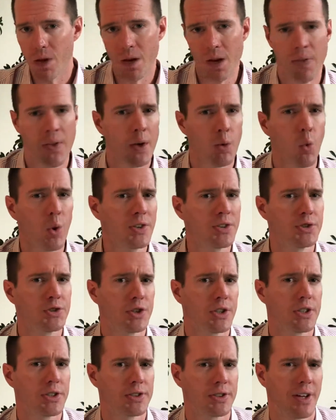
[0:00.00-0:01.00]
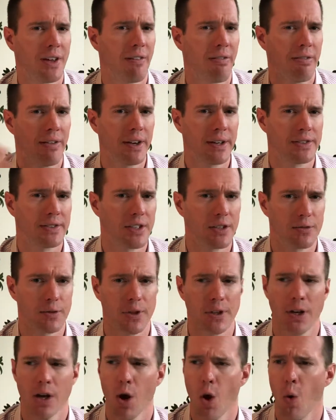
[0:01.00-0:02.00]
And then it wasn't just think
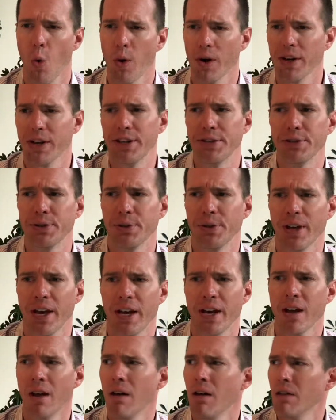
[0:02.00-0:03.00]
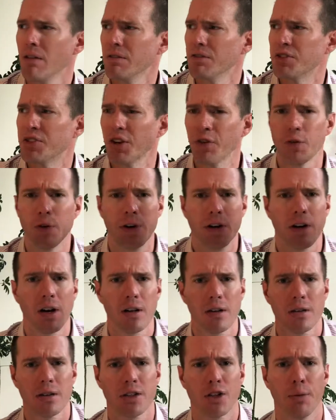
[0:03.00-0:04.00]
different. What did he do then? Different
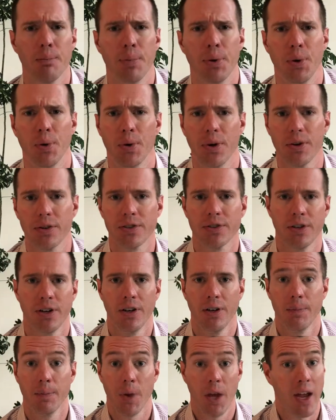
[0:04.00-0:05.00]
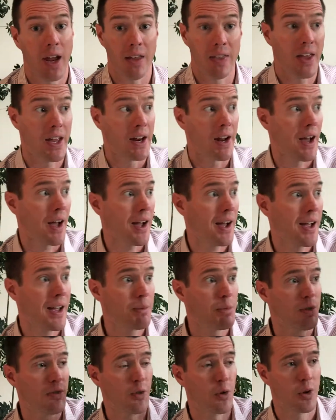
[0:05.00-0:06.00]
colored computers. And then I
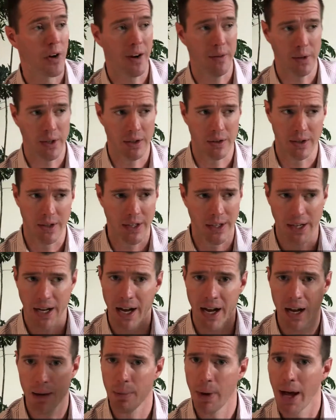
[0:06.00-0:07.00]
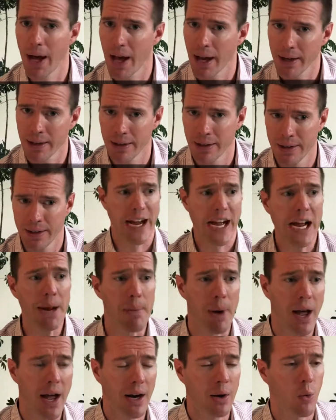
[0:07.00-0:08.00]
before everything, iMac.
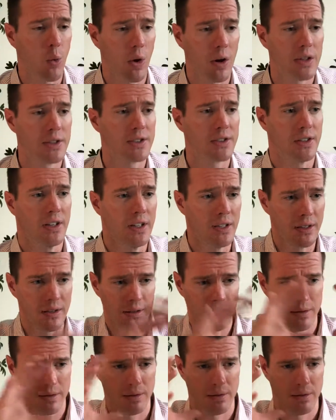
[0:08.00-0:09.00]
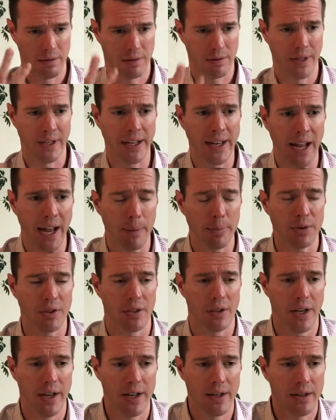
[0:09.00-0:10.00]
iMac was the
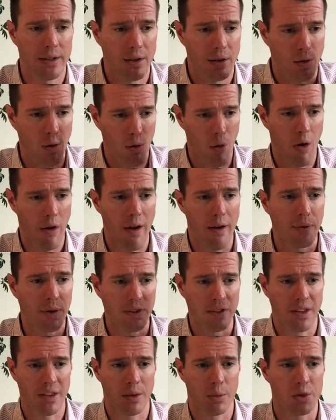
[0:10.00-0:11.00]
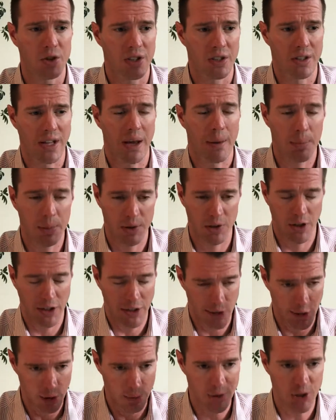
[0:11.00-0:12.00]
encapsulated everything that was in that
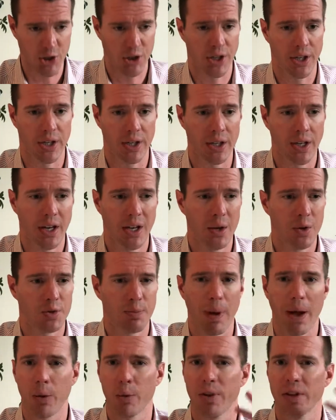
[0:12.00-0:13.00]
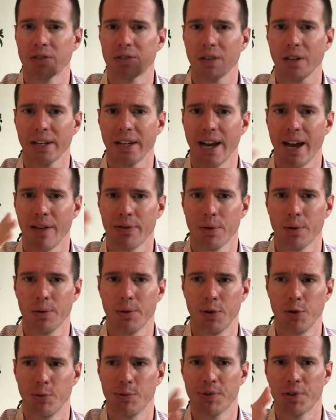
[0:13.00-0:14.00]
particular machine. It was back when they still had cathode
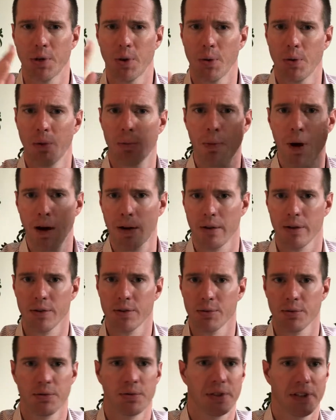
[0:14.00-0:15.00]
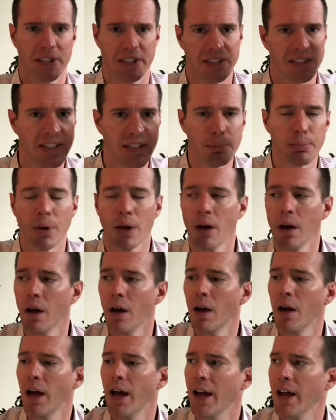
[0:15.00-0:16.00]
tubes, so the monitors were really deep.
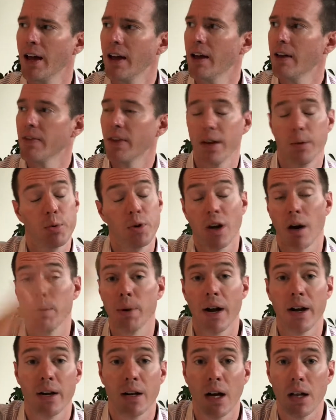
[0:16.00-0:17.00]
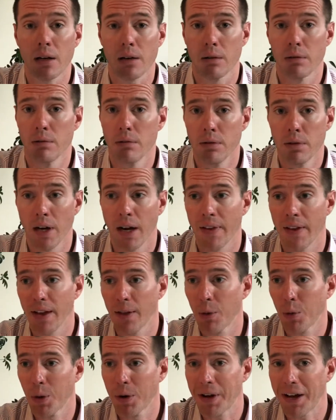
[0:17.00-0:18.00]
And they would come in any color. And they had
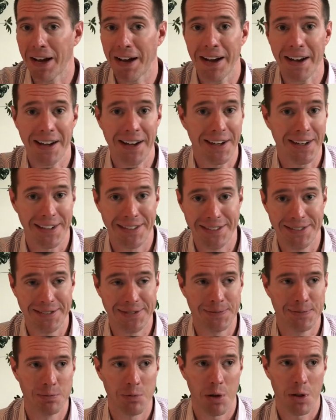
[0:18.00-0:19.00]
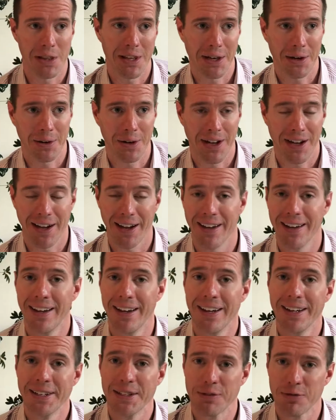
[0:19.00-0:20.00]
the word I, letter I,
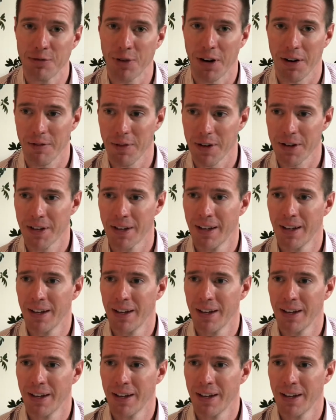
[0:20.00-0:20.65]
in front of it.